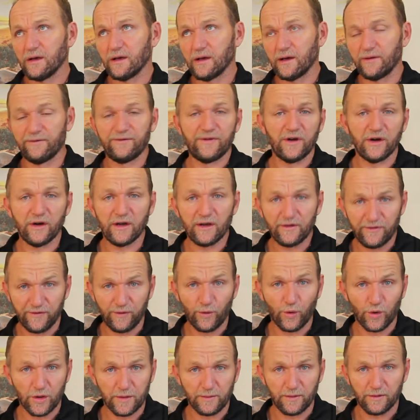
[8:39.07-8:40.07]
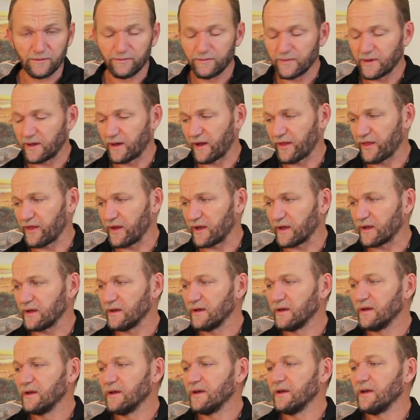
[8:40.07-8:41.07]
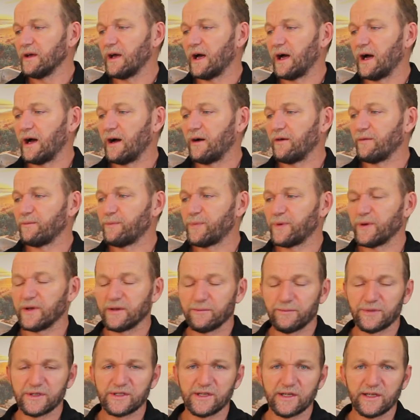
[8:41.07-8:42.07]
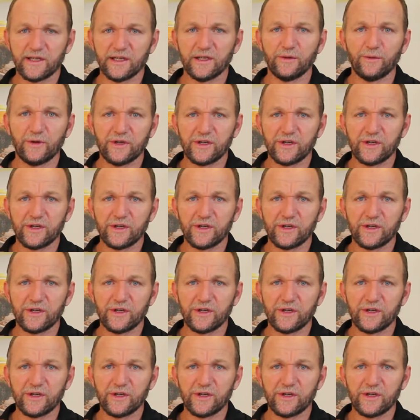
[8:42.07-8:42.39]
very affordable, I think, particularly